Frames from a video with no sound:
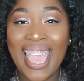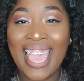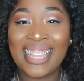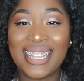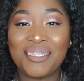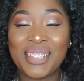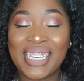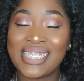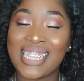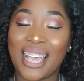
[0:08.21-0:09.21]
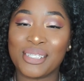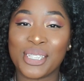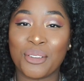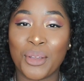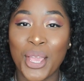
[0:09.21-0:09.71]
Hey lovelies, how's
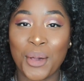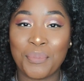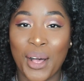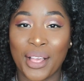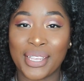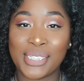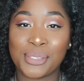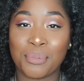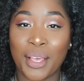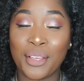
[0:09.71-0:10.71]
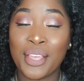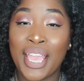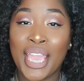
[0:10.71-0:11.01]
it going? Hope all is well.